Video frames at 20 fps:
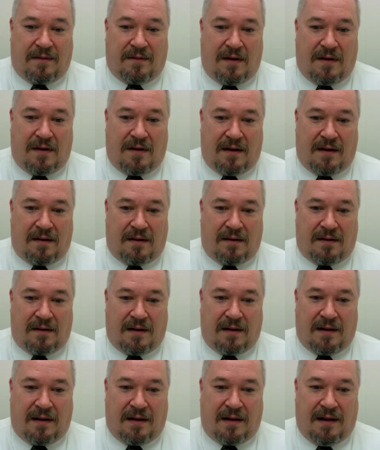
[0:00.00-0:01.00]

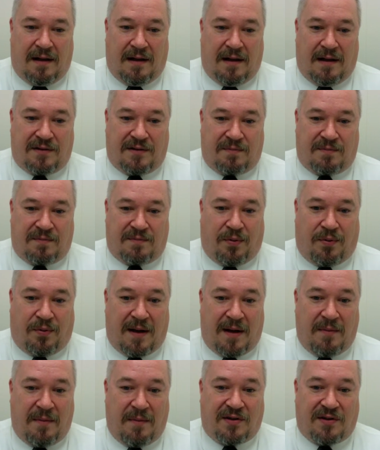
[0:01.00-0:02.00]
there is
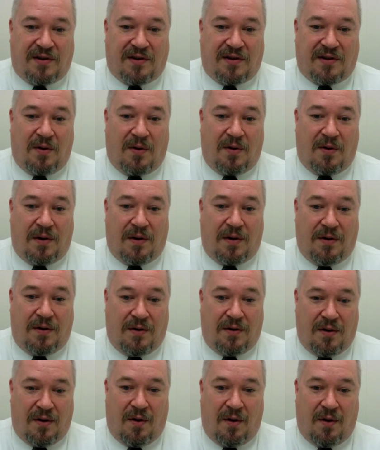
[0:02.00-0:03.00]
pretty much so
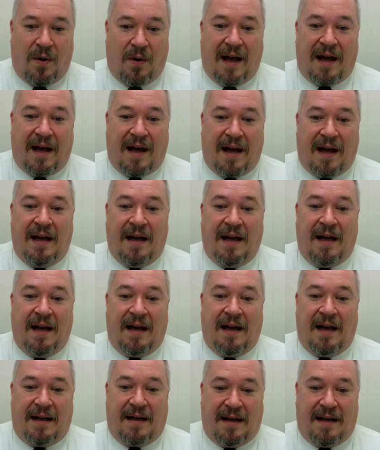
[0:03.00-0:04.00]
no way
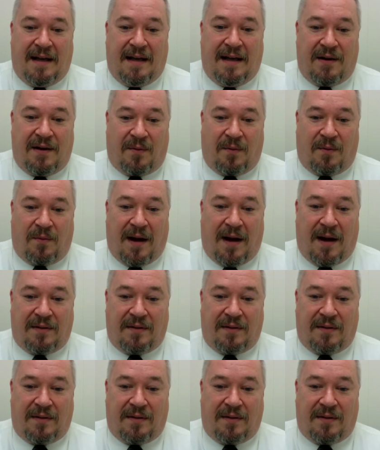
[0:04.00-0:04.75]
getting around